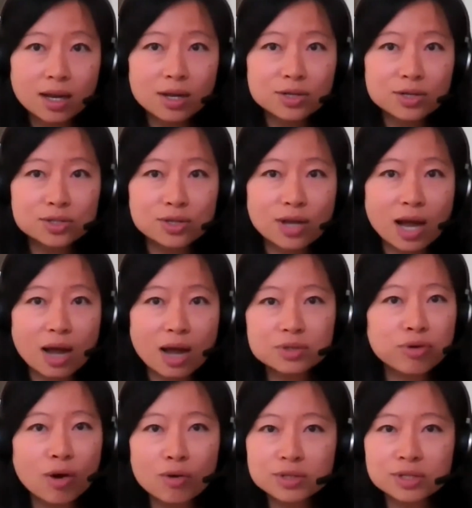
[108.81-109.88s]
So I would
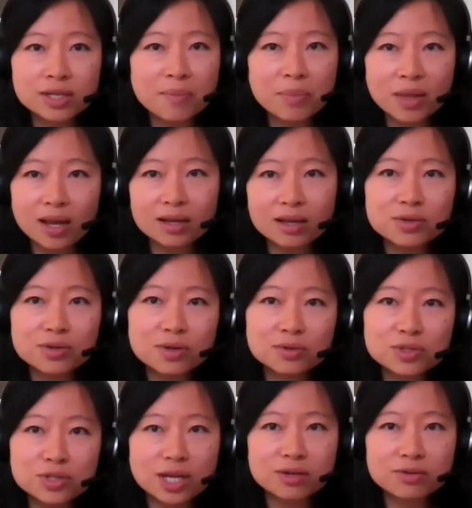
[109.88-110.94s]
quote something,
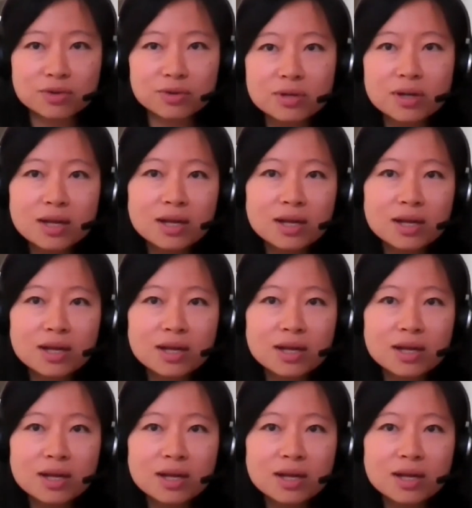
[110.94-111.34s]
General